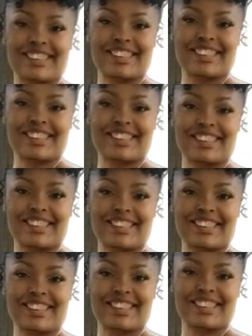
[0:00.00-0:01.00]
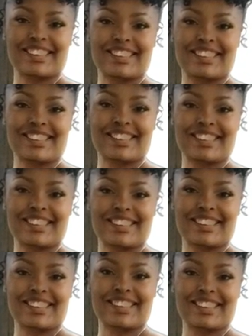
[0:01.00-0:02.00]

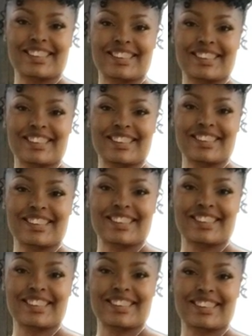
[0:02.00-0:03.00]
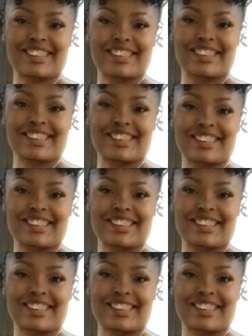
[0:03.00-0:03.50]
[no speech]